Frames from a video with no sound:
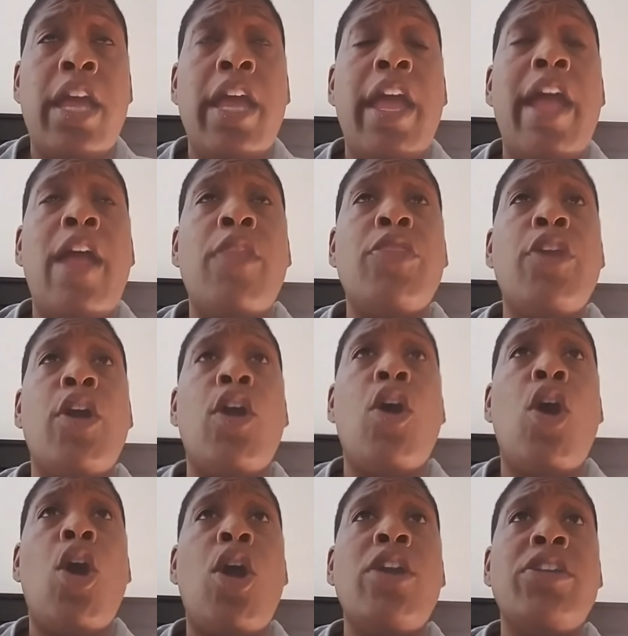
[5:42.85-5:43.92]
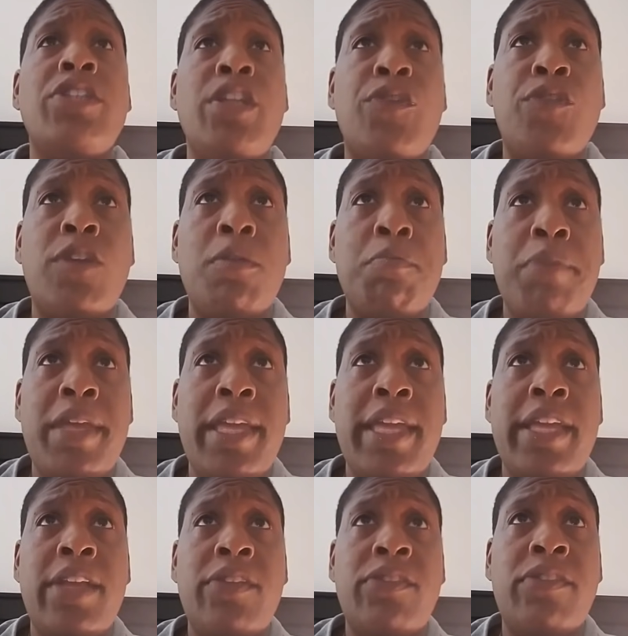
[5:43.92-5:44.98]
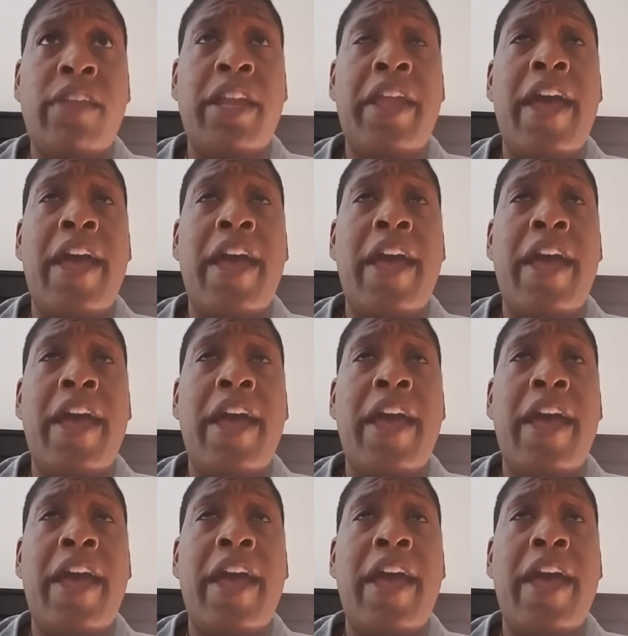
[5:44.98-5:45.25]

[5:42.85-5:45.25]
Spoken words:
And there are different beings that